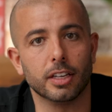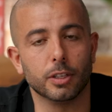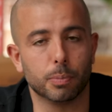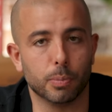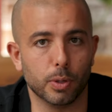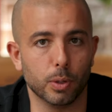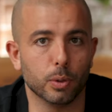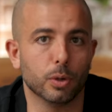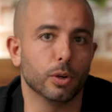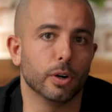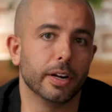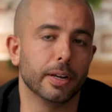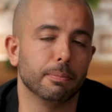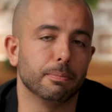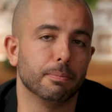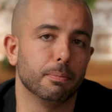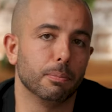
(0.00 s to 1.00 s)
is pure
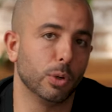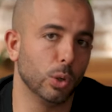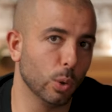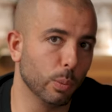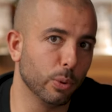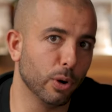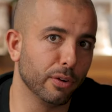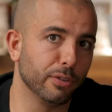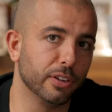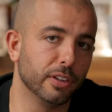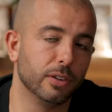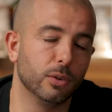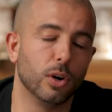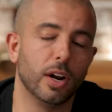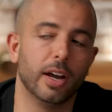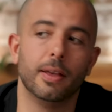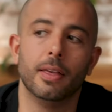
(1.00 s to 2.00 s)
cream, pure profit,
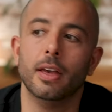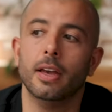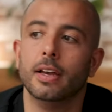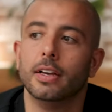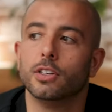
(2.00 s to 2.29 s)
right?